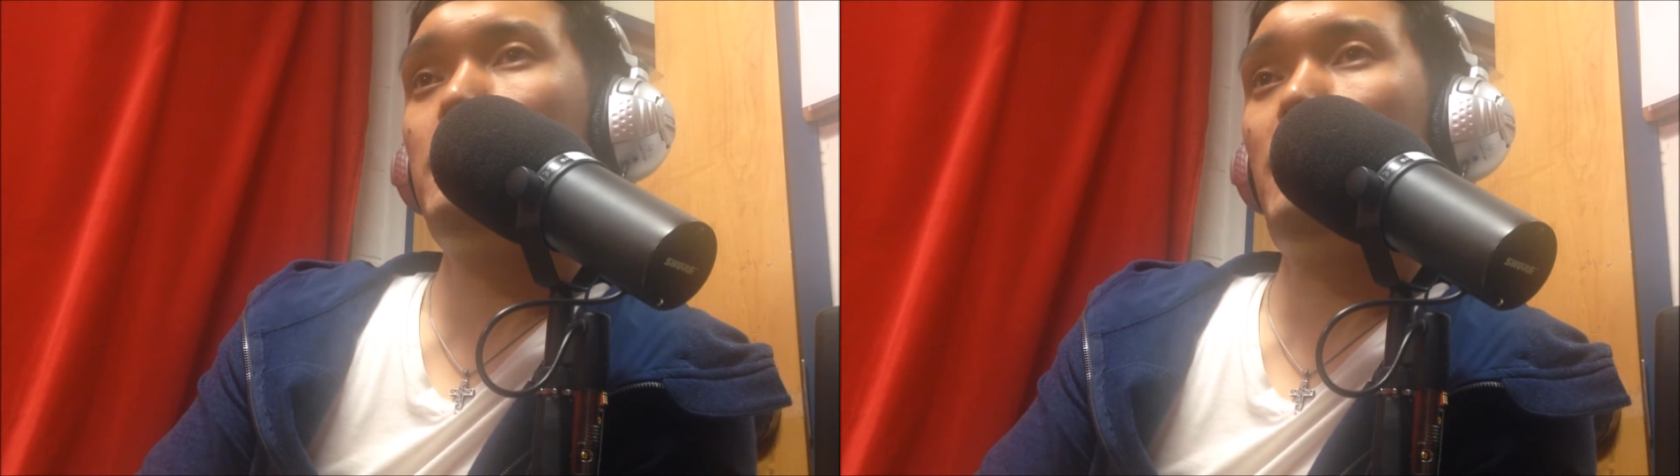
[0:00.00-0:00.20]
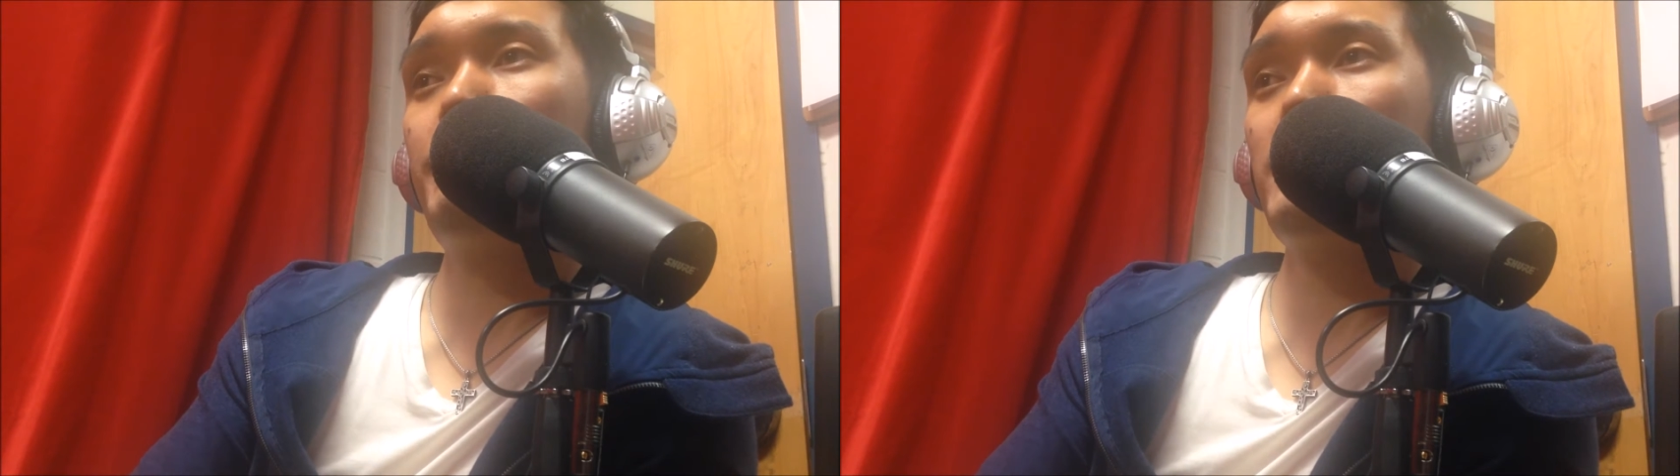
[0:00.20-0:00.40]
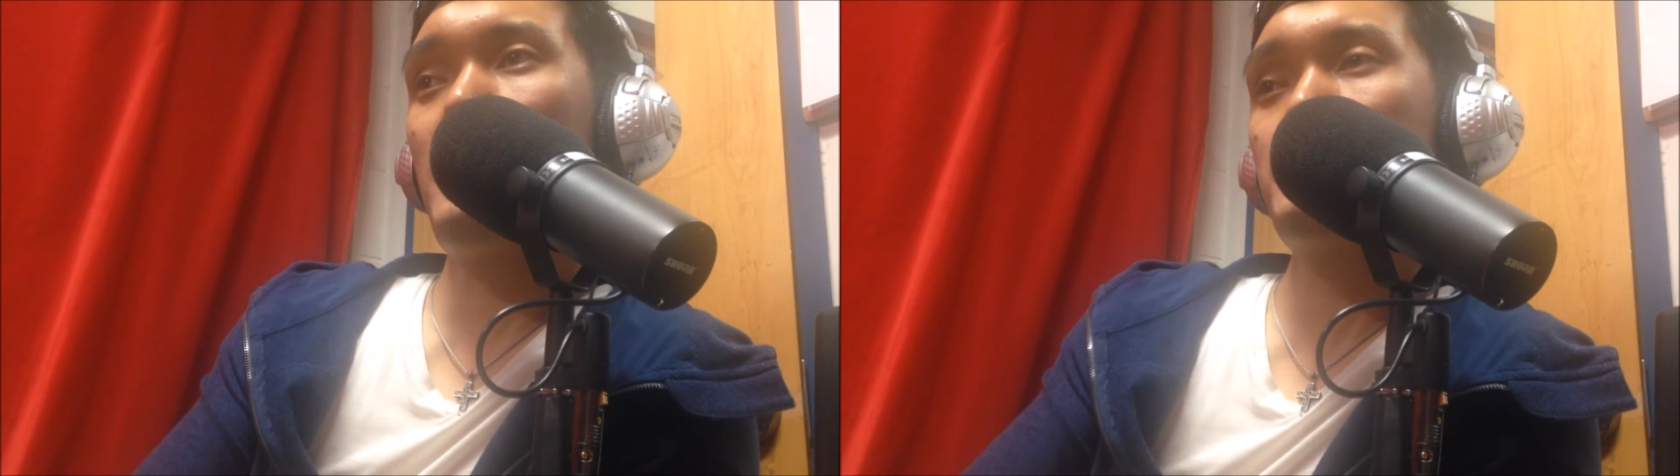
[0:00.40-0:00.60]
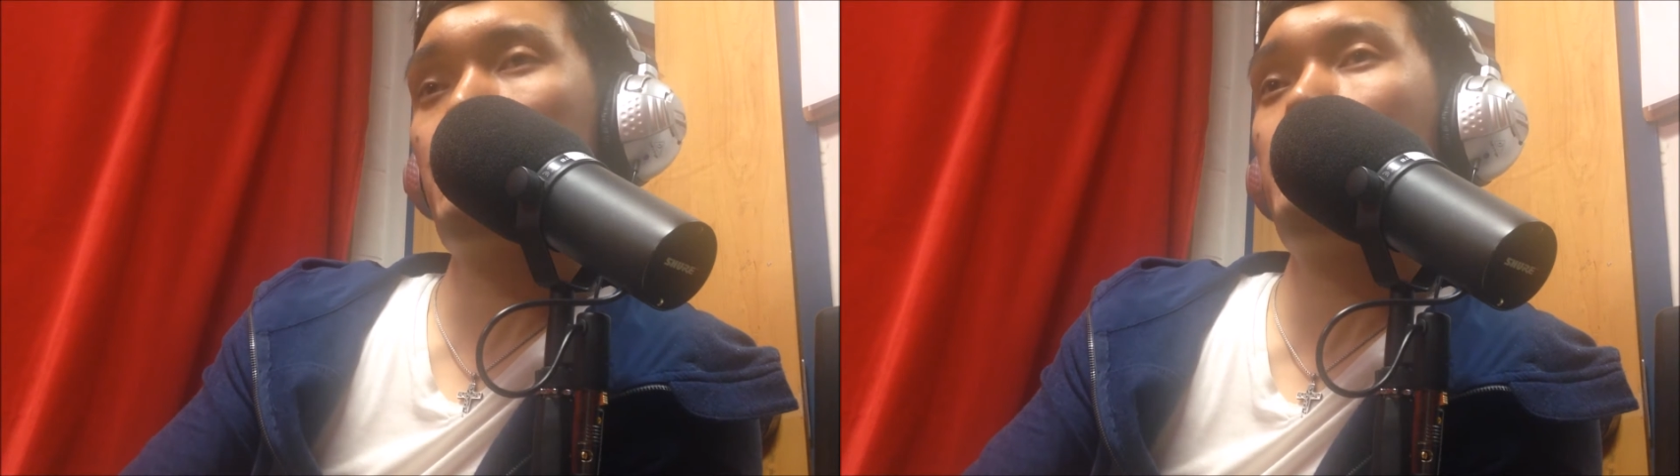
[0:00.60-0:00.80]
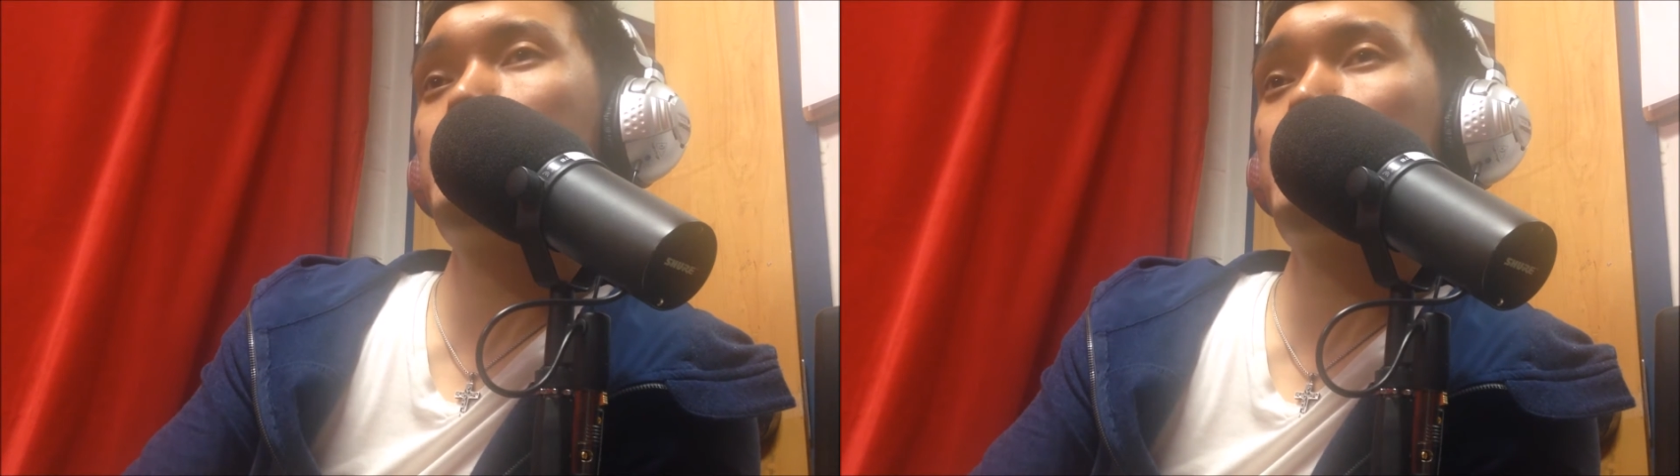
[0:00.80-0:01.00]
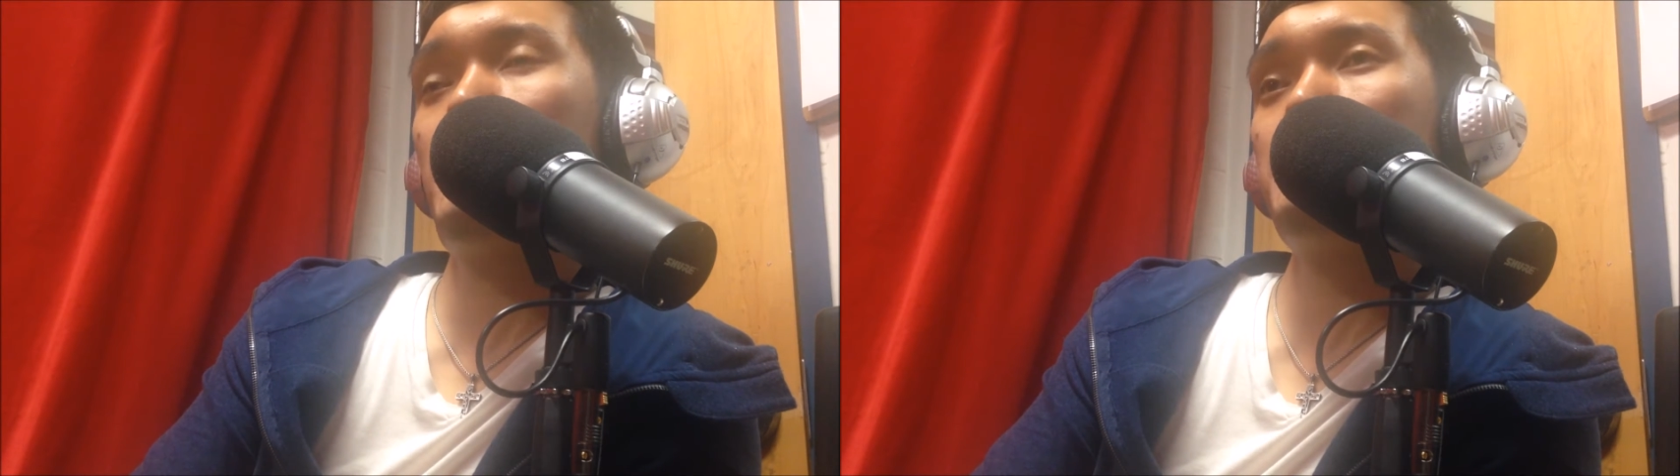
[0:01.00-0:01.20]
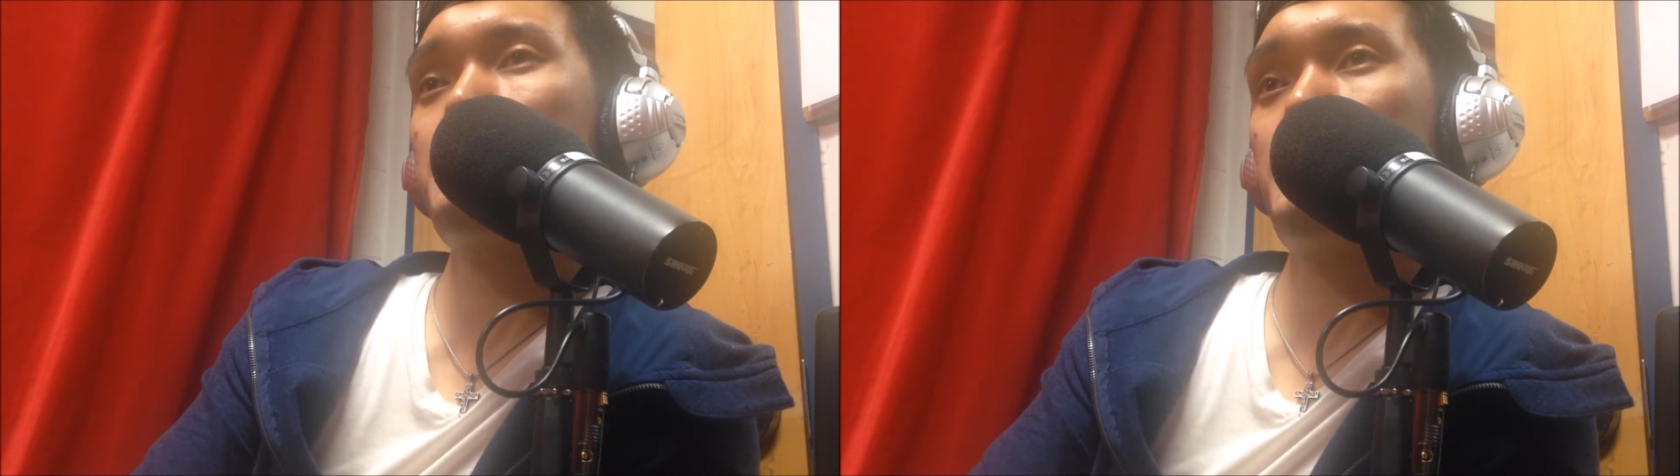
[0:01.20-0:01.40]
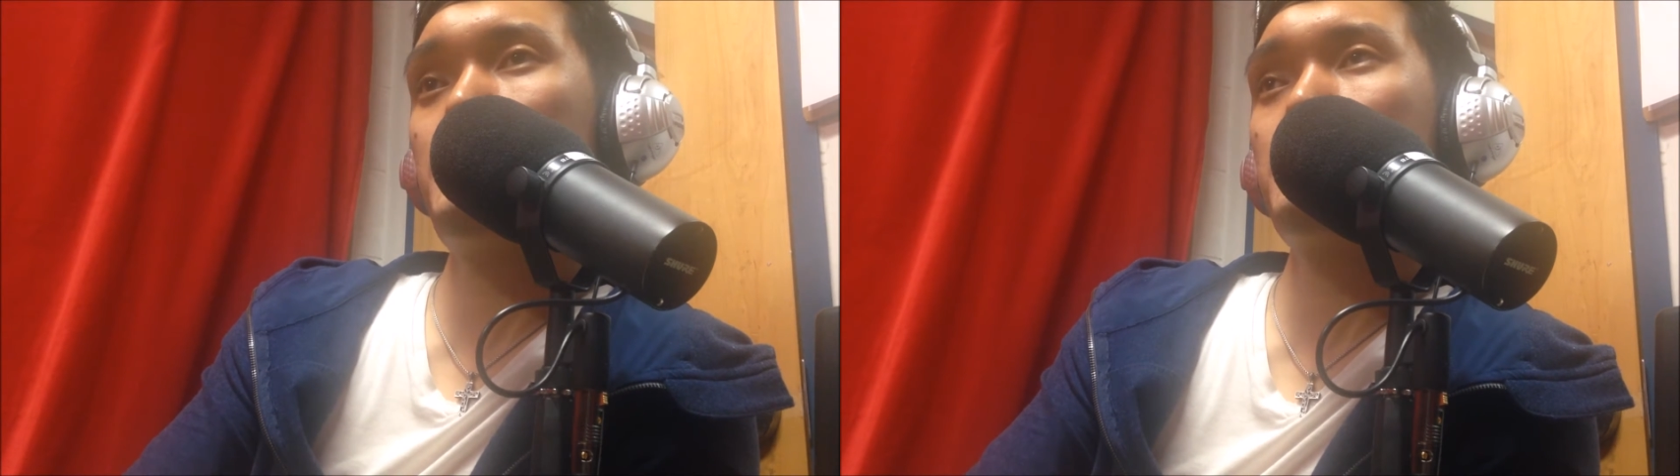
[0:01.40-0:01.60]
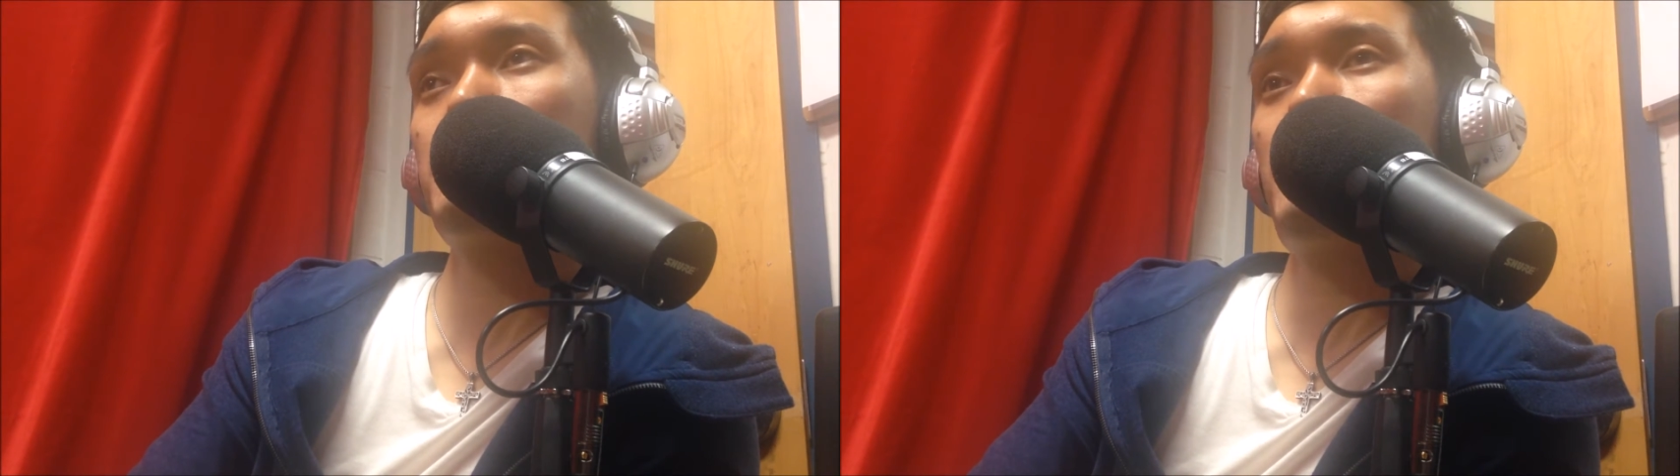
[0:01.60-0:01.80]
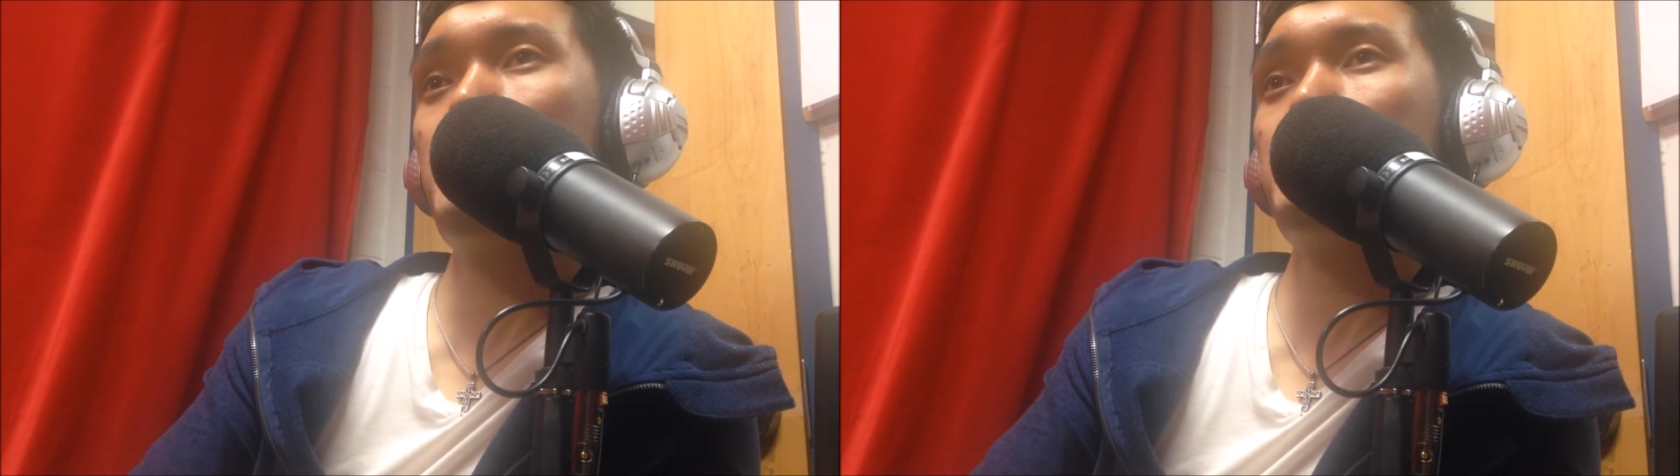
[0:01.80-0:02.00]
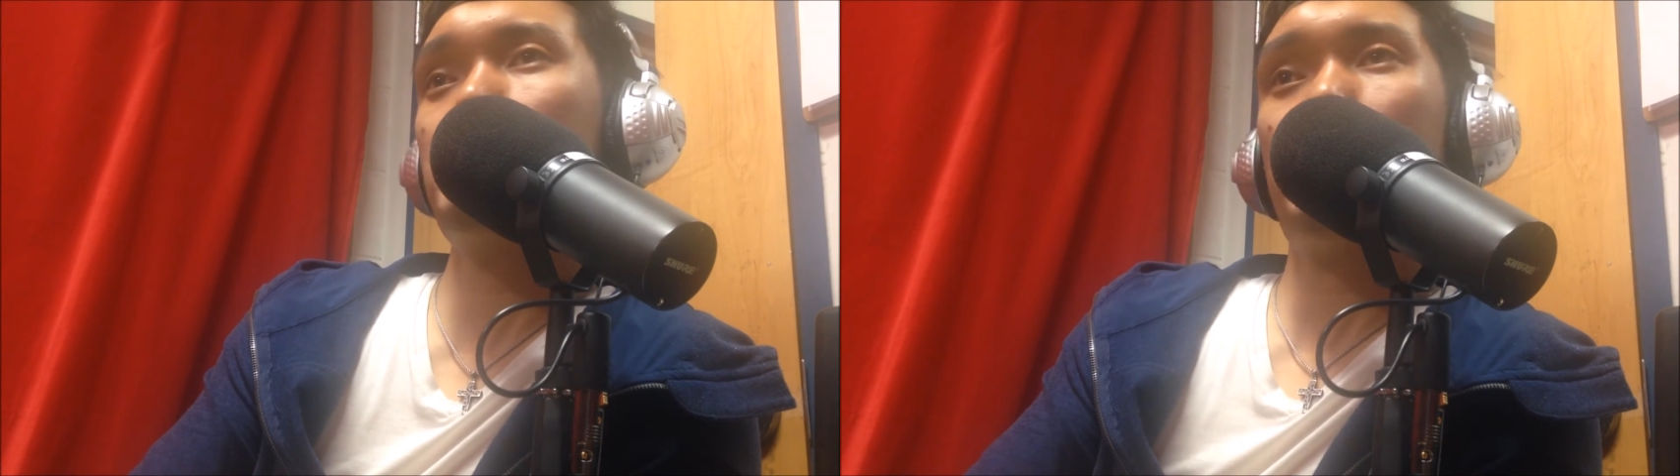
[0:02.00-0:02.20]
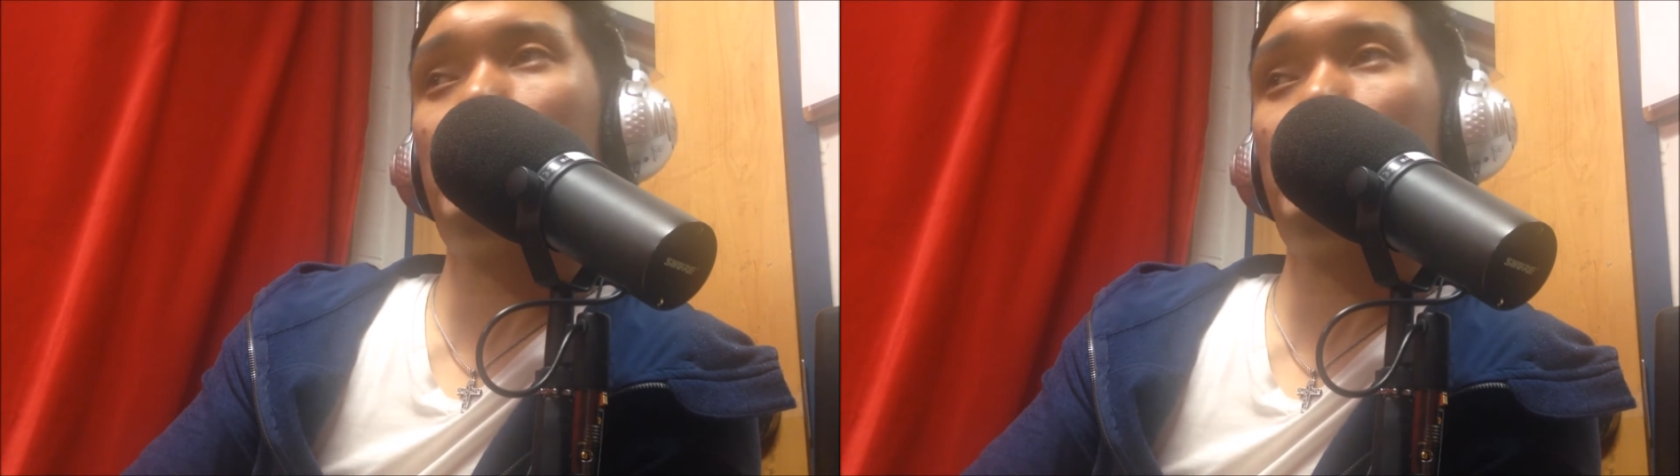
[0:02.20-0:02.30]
of God's only Son, Jesus Christ.